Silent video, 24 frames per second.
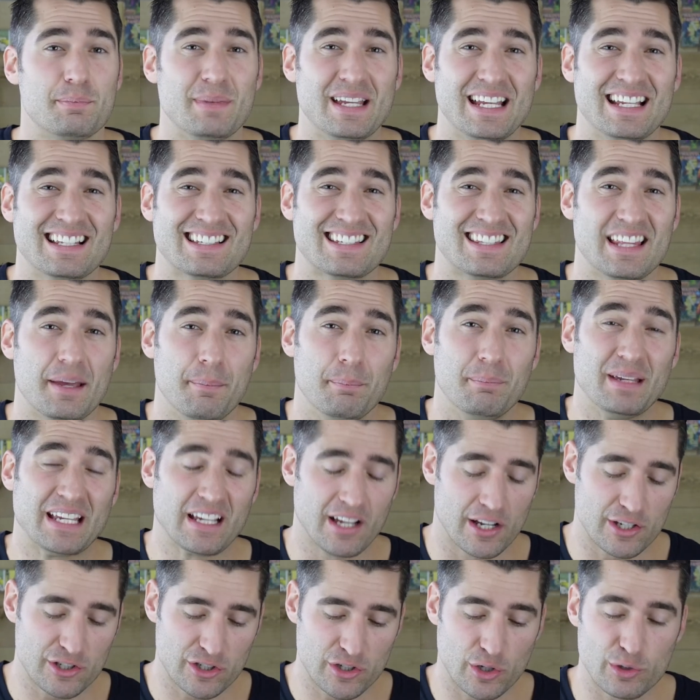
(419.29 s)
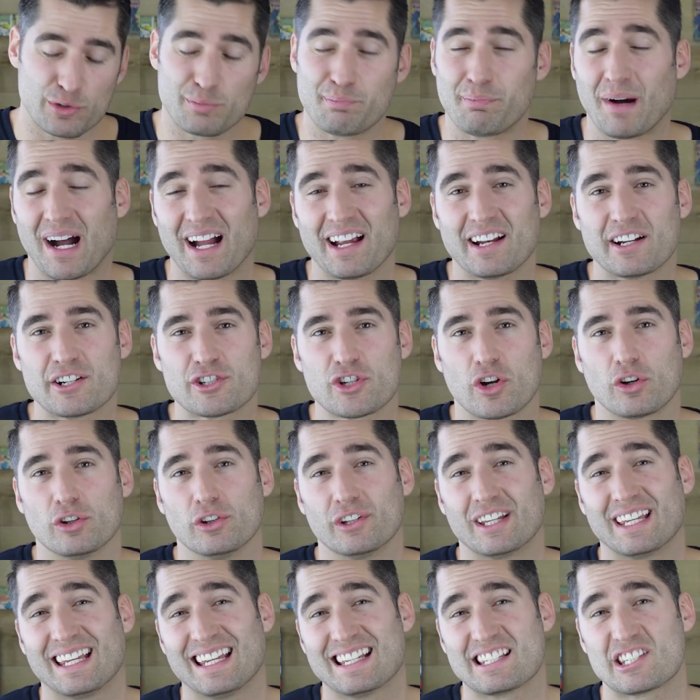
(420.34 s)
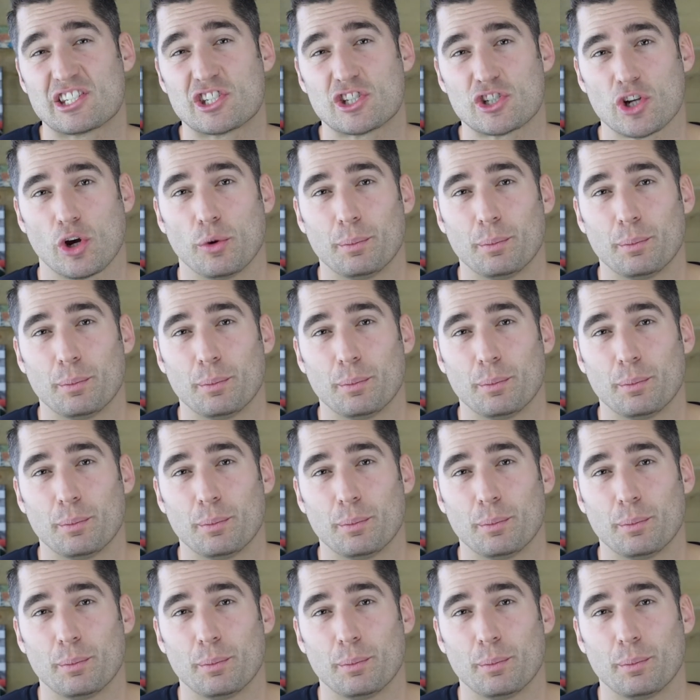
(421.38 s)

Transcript: means that because those buyers are looking at so